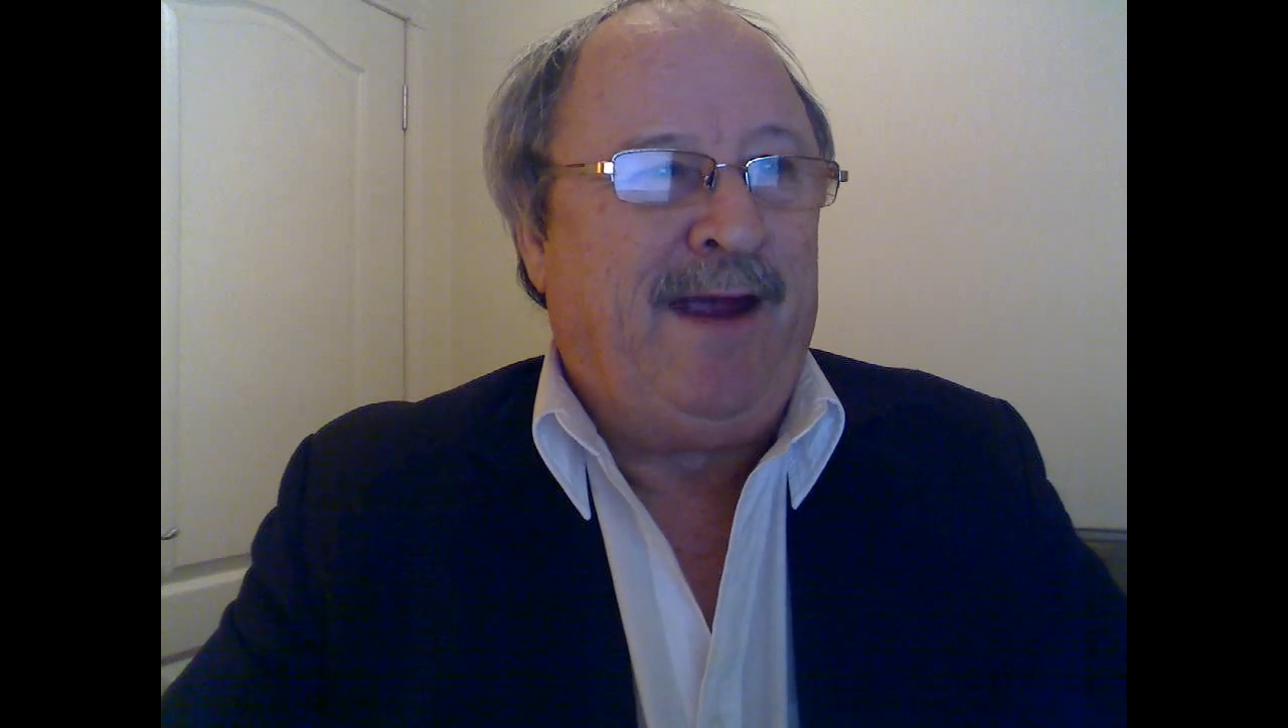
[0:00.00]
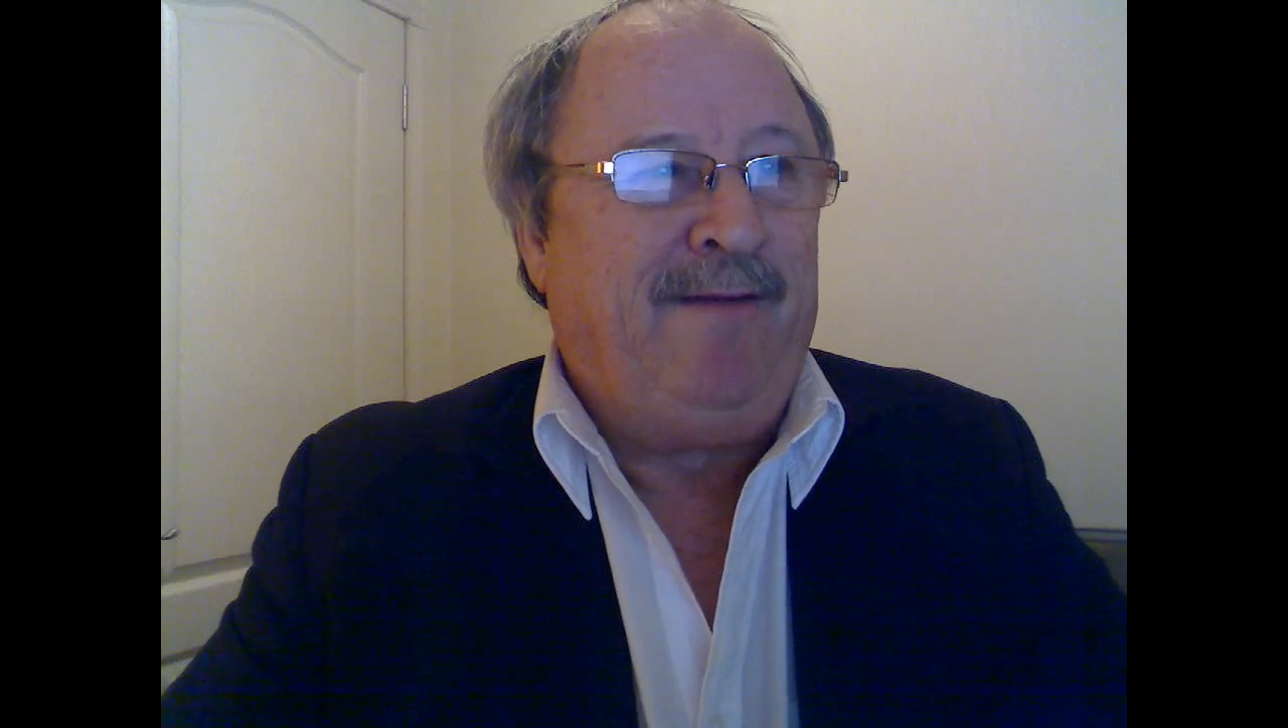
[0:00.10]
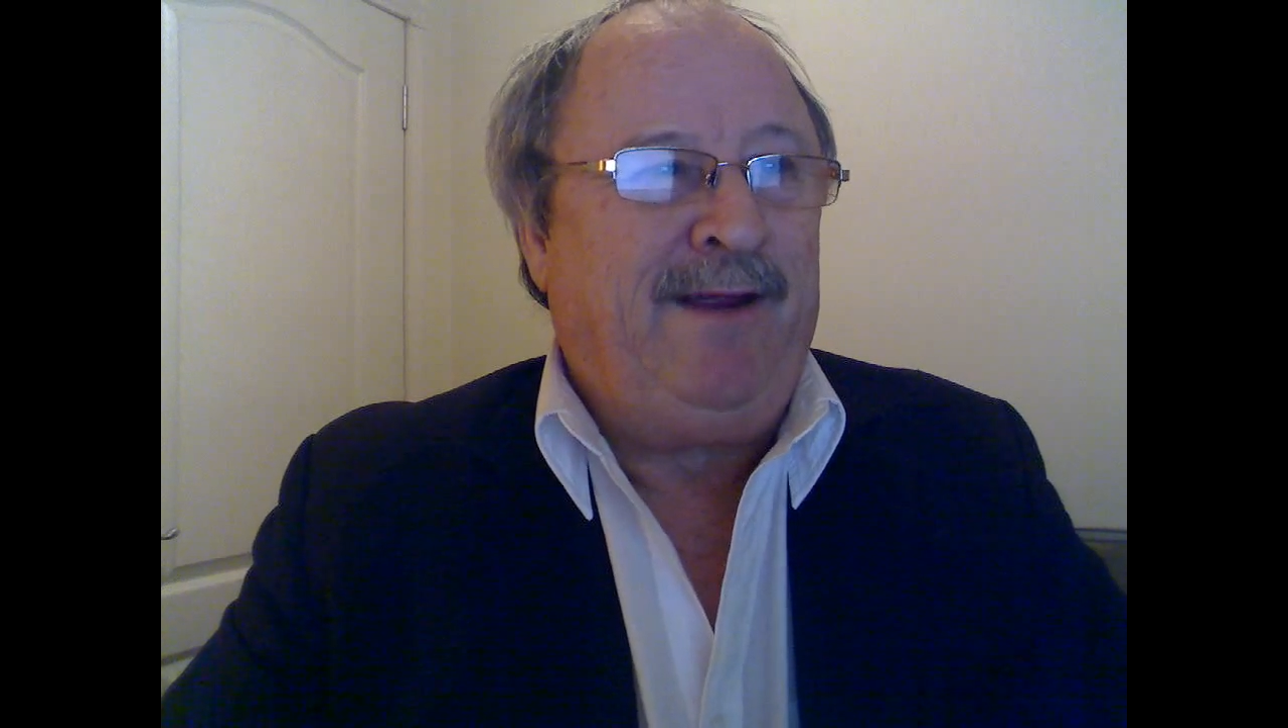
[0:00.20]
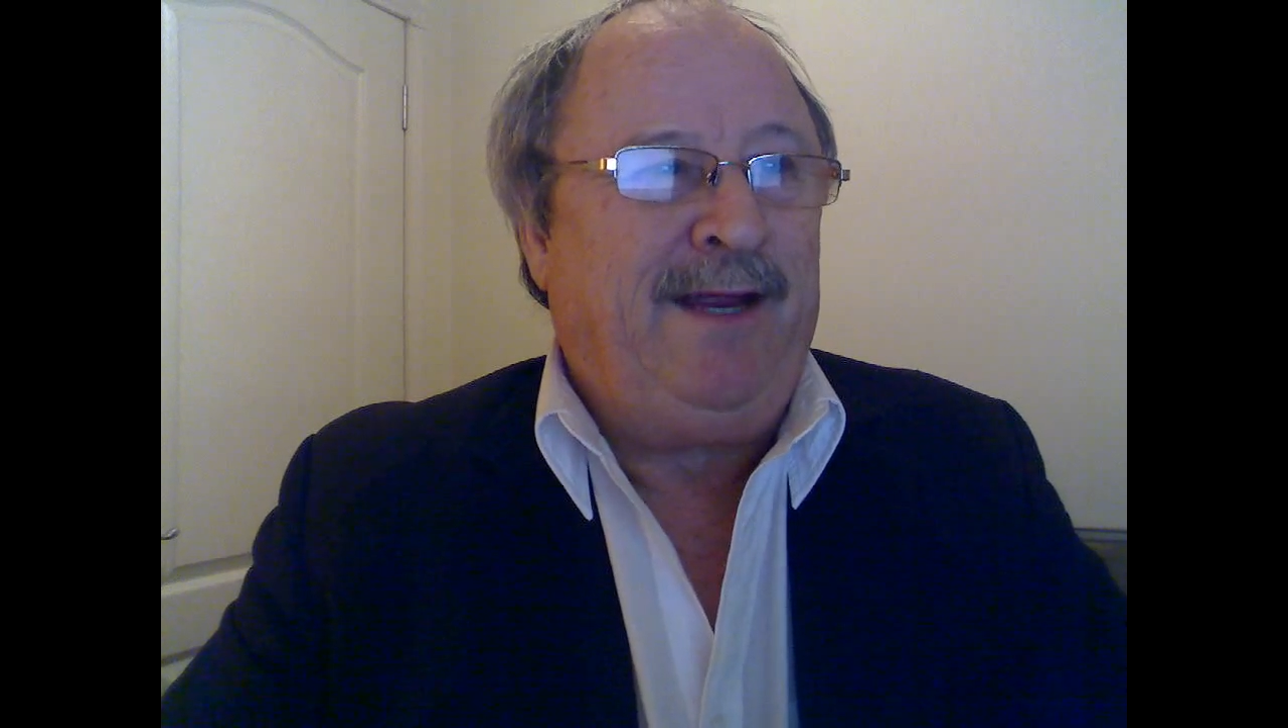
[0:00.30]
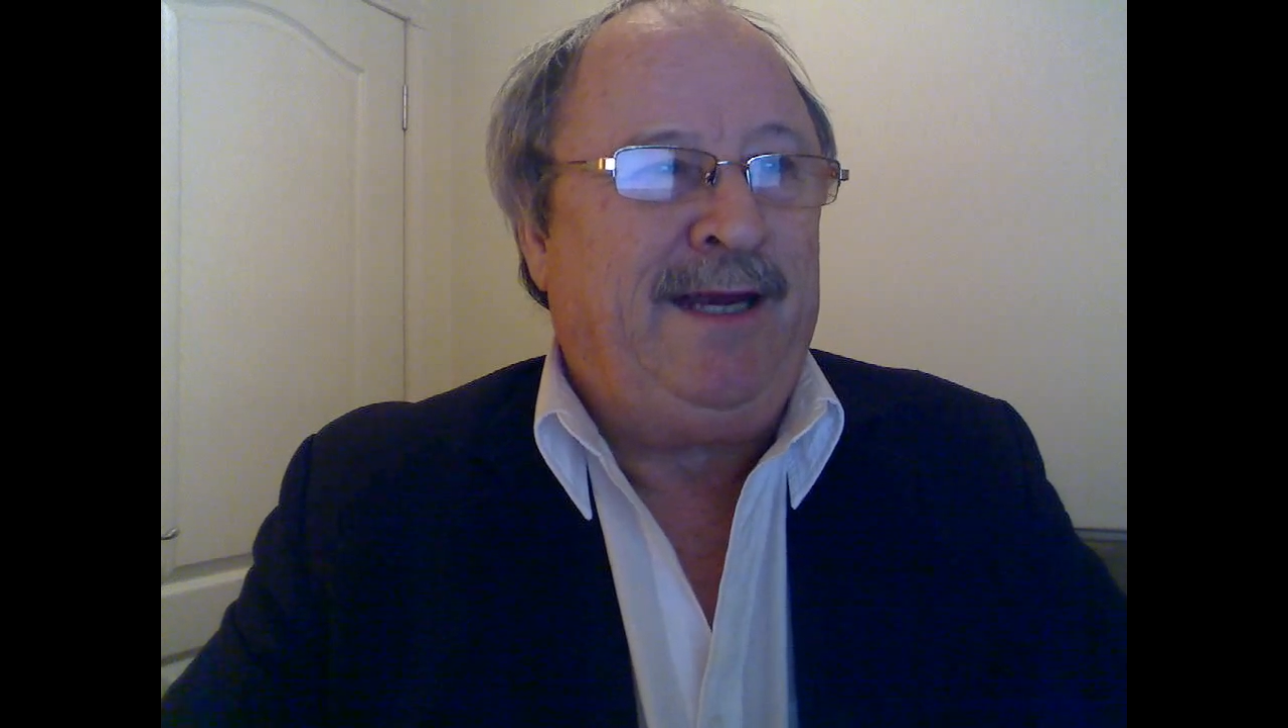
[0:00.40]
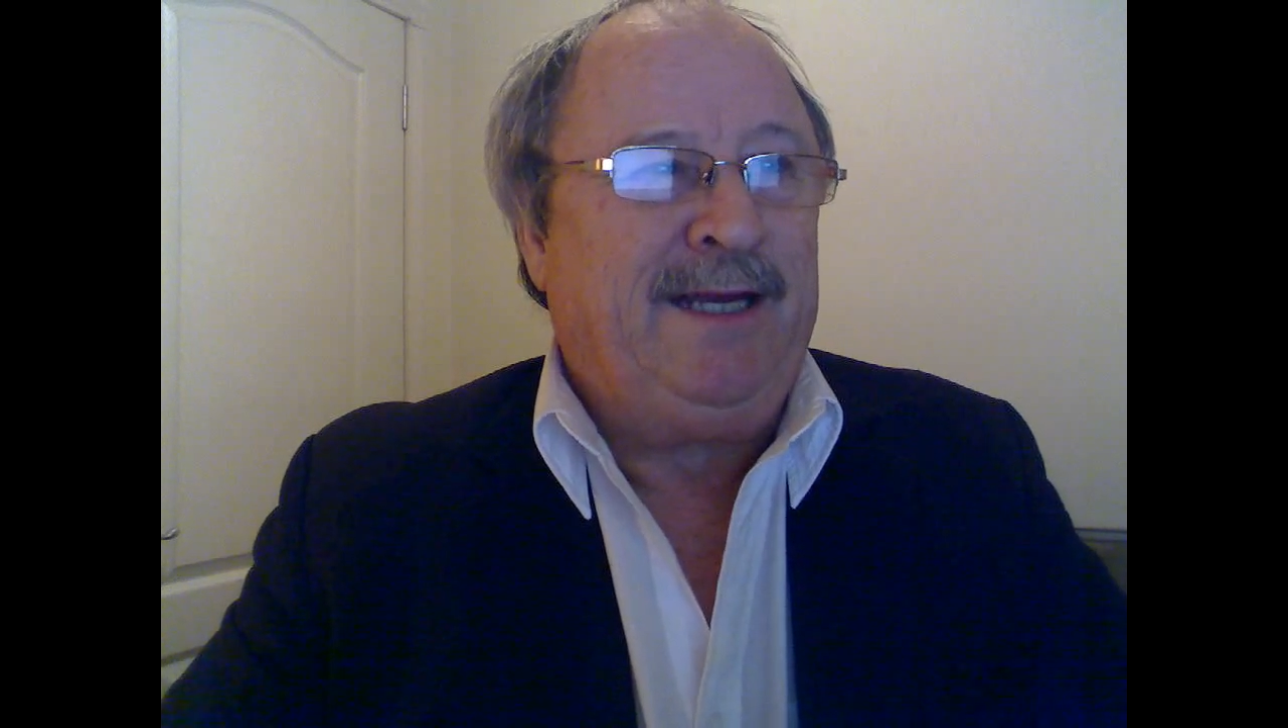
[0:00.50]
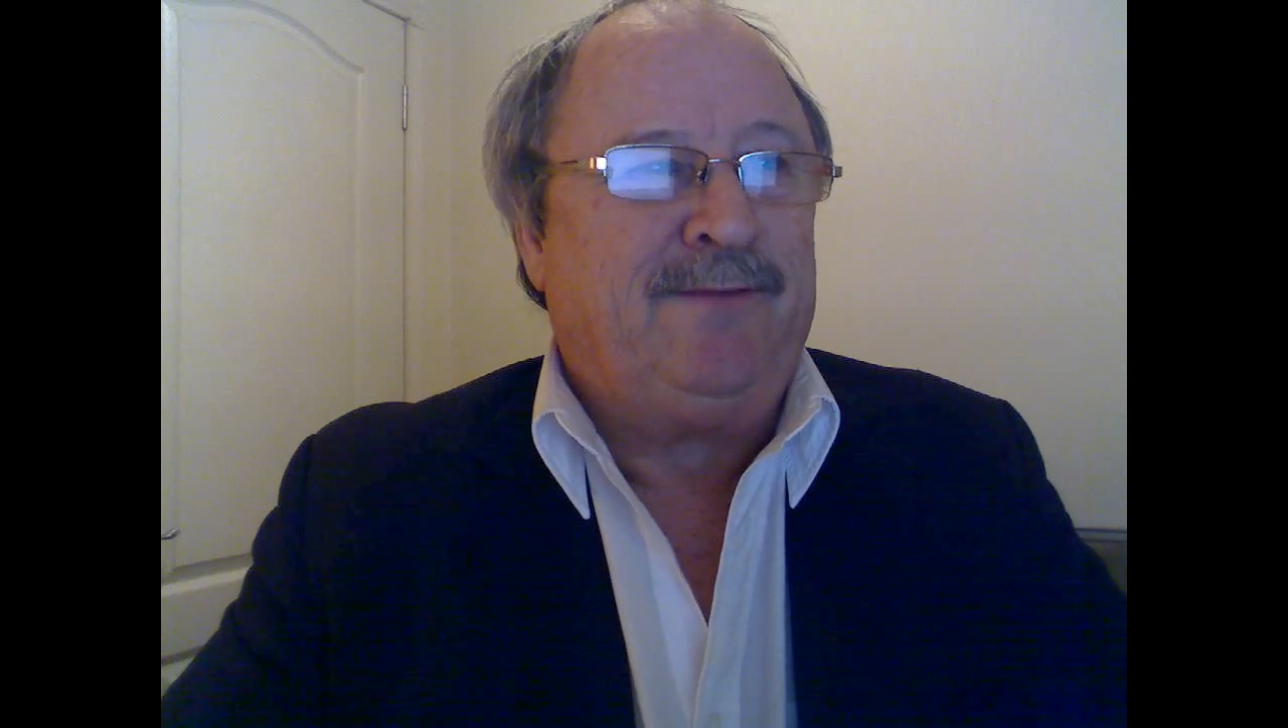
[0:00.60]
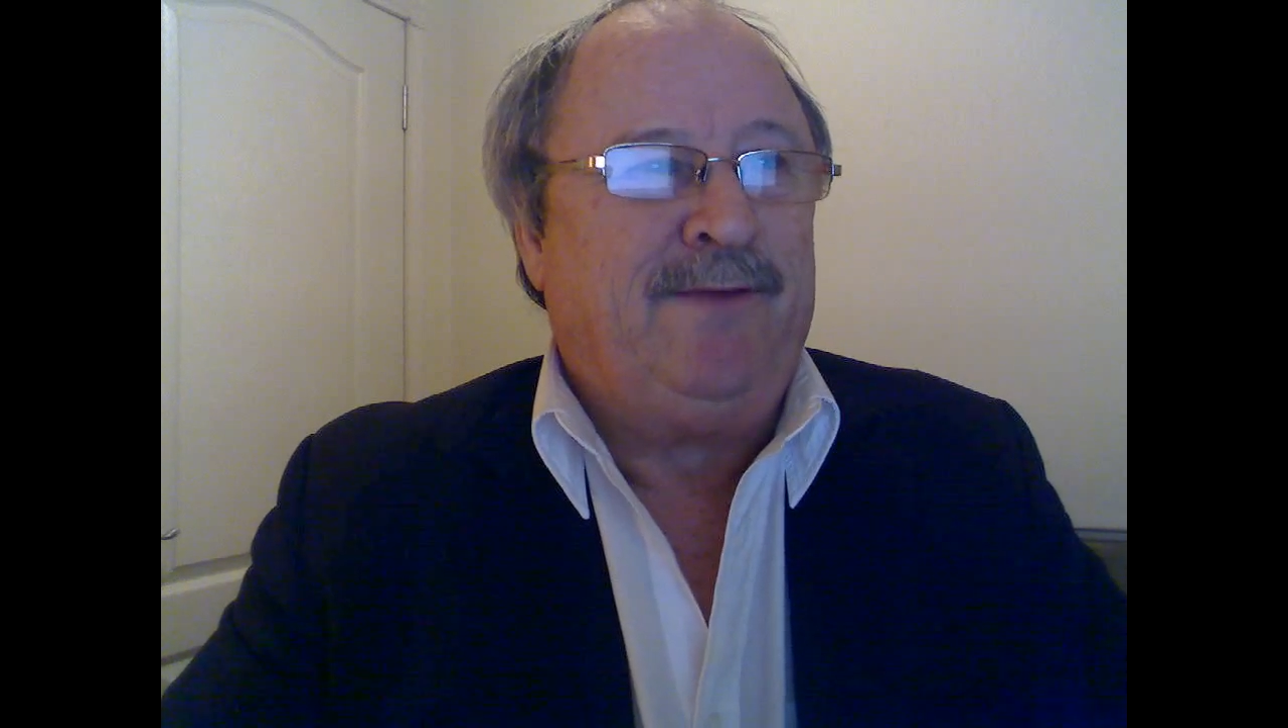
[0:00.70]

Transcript: everything that is